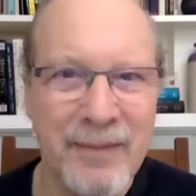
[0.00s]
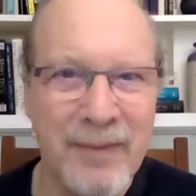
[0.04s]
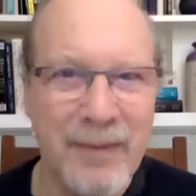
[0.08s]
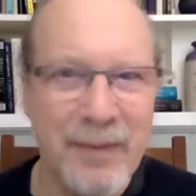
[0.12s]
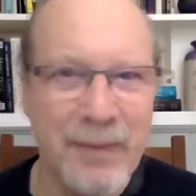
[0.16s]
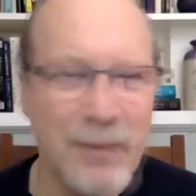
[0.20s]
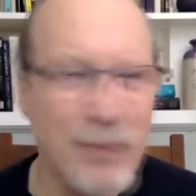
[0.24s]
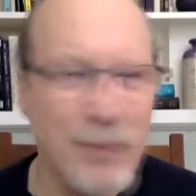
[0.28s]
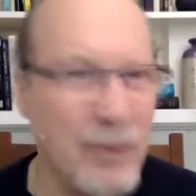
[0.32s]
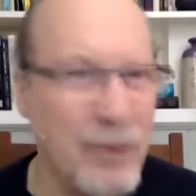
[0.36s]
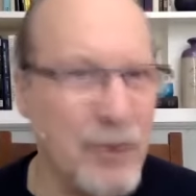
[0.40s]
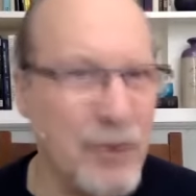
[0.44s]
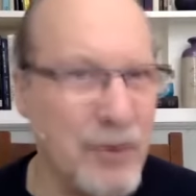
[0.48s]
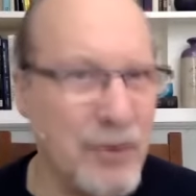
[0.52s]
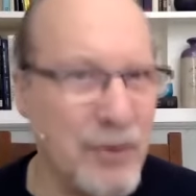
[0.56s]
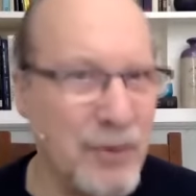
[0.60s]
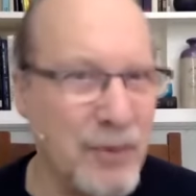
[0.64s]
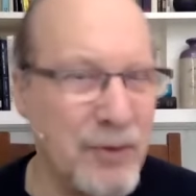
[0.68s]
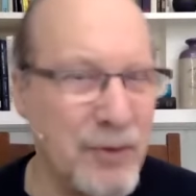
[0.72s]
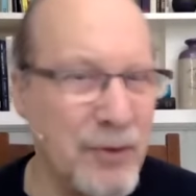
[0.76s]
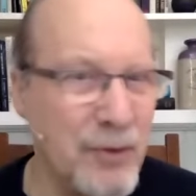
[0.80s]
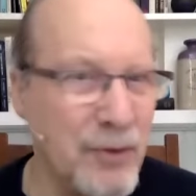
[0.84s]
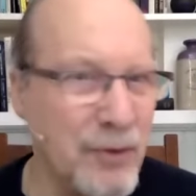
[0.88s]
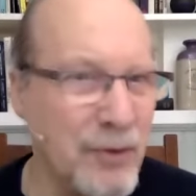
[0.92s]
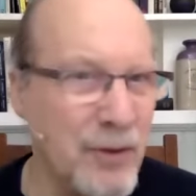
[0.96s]
which is
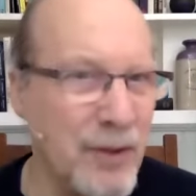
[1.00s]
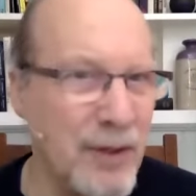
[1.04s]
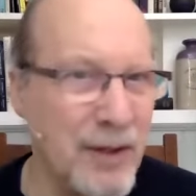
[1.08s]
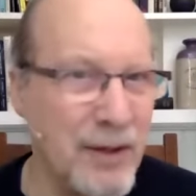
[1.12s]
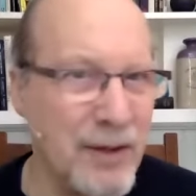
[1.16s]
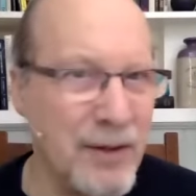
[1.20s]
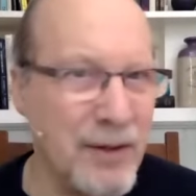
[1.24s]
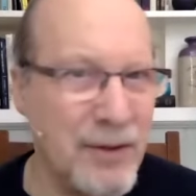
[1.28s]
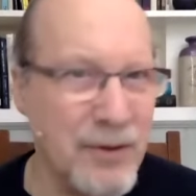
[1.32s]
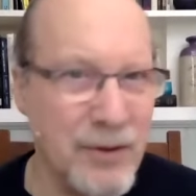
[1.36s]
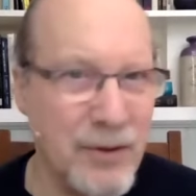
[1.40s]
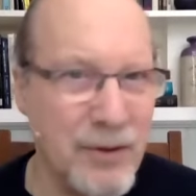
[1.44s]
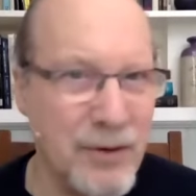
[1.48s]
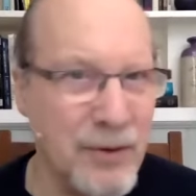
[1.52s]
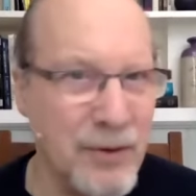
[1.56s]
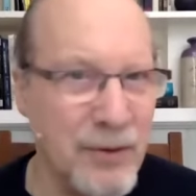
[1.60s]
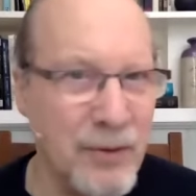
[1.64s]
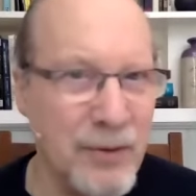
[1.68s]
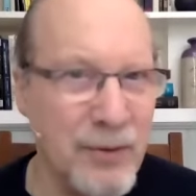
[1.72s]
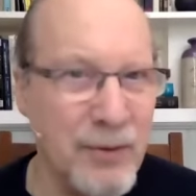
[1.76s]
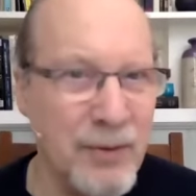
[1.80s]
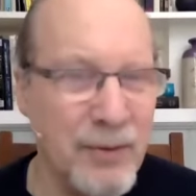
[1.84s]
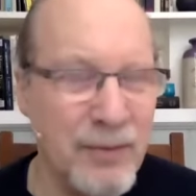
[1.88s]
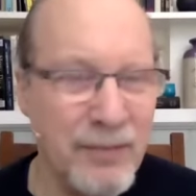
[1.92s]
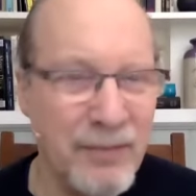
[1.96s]
what your legs do
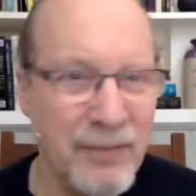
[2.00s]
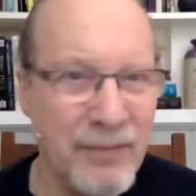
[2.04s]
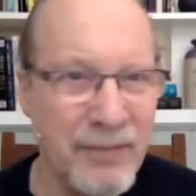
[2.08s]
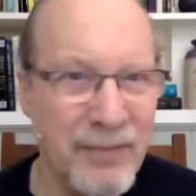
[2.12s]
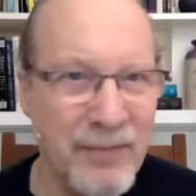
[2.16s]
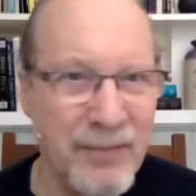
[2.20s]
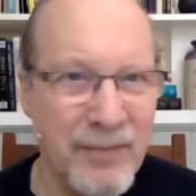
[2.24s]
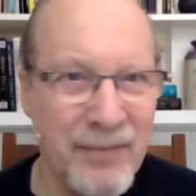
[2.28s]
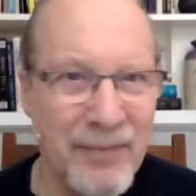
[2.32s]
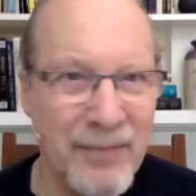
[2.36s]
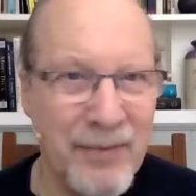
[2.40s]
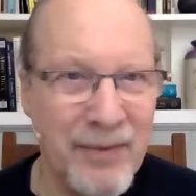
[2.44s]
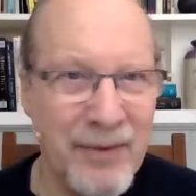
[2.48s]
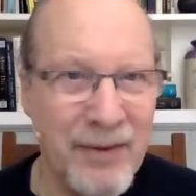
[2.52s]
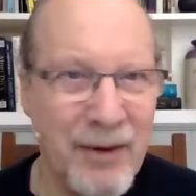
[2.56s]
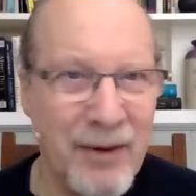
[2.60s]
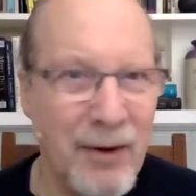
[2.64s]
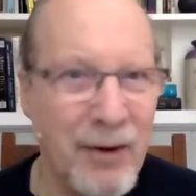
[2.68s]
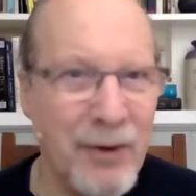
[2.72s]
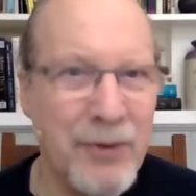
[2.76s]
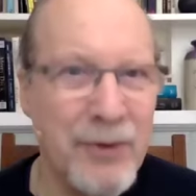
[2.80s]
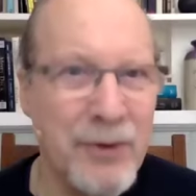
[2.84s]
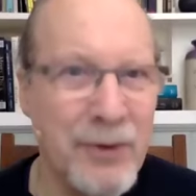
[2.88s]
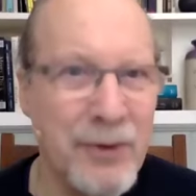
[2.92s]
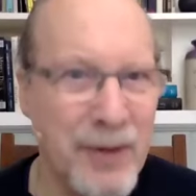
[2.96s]

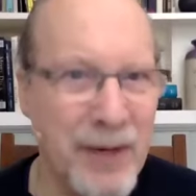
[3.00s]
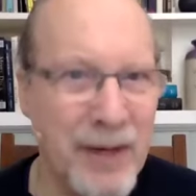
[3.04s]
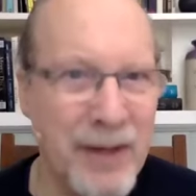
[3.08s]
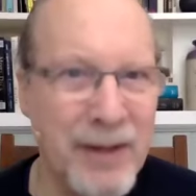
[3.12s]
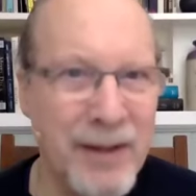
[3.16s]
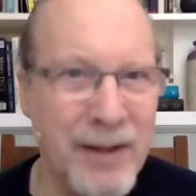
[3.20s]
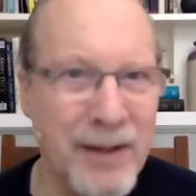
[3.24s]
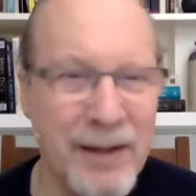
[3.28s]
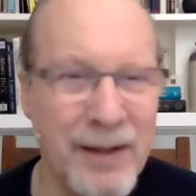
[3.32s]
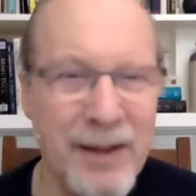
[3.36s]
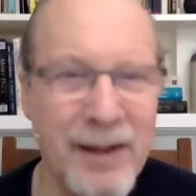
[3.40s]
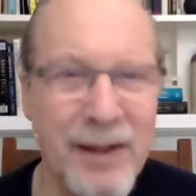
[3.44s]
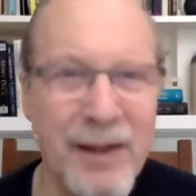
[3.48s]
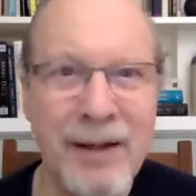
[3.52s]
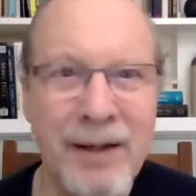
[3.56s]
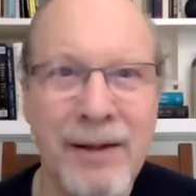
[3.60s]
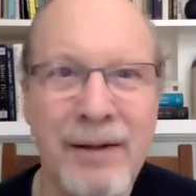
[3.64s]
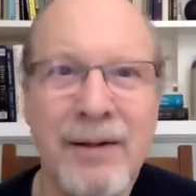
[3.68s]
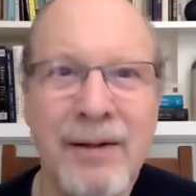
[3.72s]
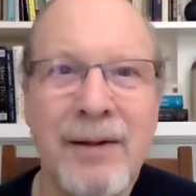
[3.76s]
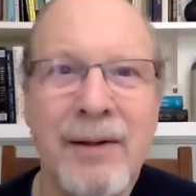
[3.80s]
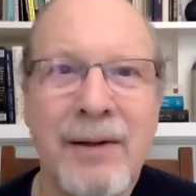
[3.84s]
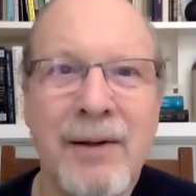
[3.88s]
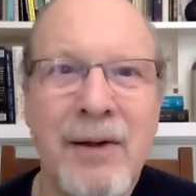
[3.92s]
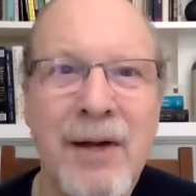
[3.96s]
alternatingly
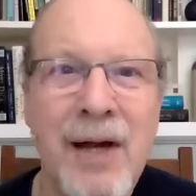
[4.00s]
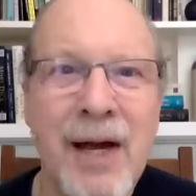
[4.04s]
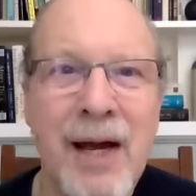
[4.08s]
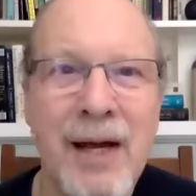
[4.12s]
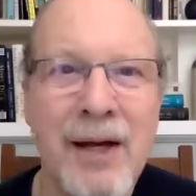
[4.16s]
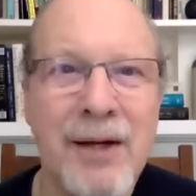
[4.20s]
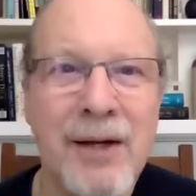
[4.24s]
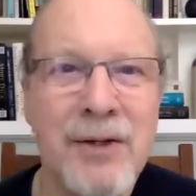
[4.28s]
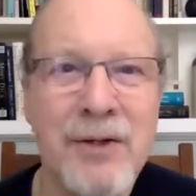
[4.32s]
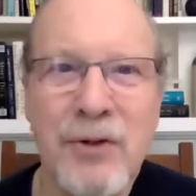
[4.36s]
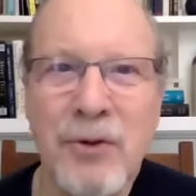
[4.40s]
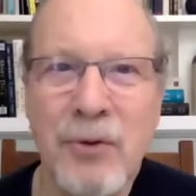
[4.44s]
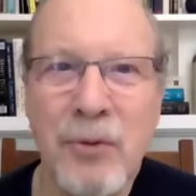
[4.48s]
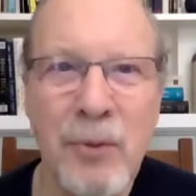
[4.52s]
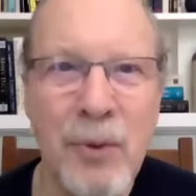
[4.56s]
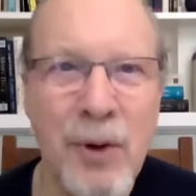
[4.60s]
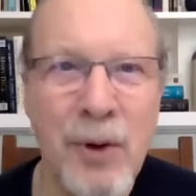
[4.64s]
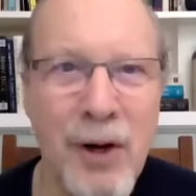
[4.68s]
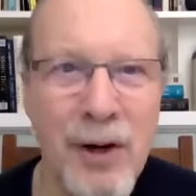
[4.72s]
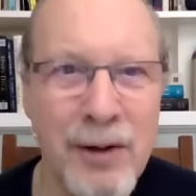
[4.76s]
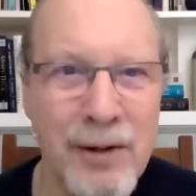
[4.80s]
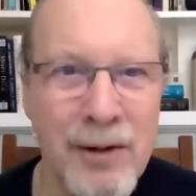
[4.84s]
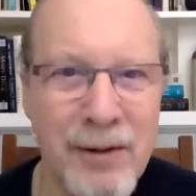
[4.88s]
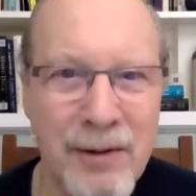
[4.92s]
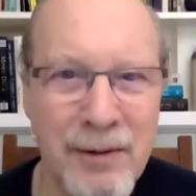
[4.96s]
as you
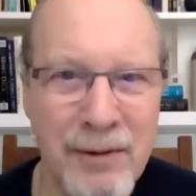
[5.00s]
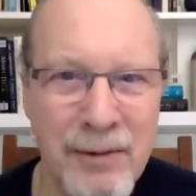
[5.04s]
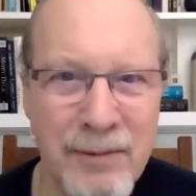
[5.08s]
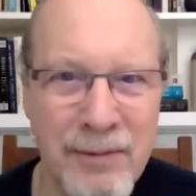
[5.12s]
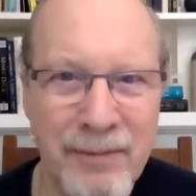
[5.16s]
walk.